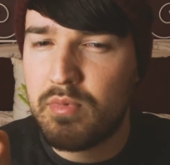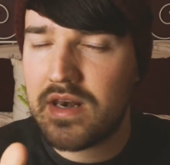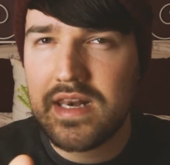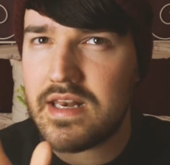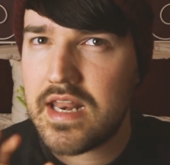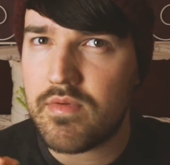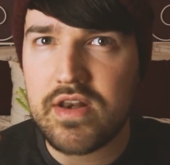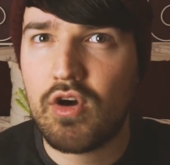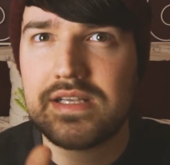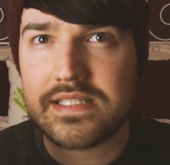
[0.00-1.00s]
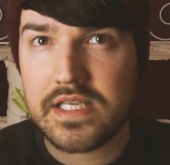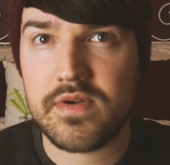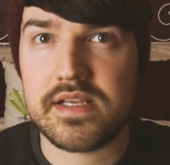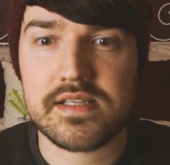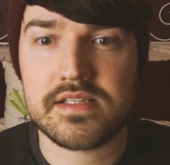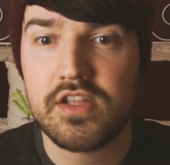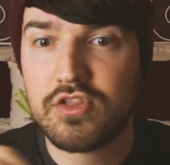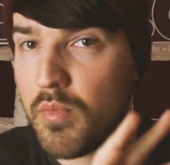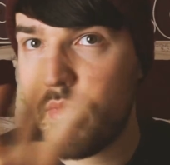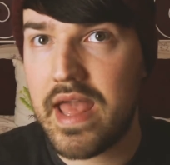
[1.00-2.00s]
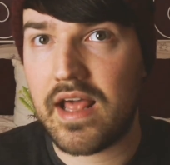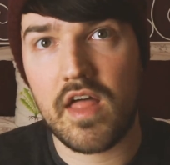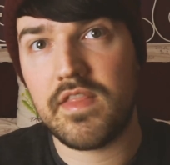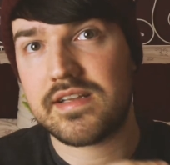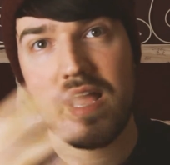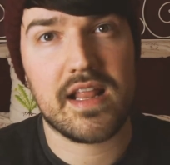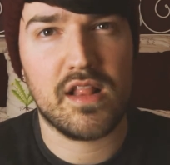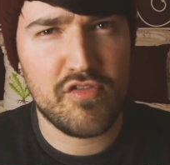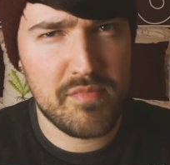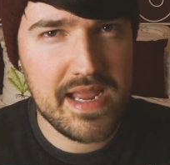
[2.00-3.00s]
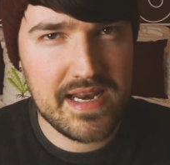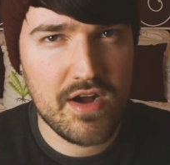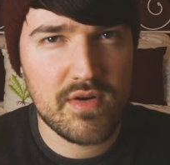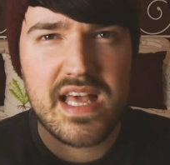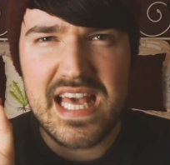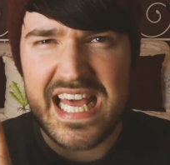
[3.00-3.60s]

but literally not as serious as the thumbnail and the title have made out.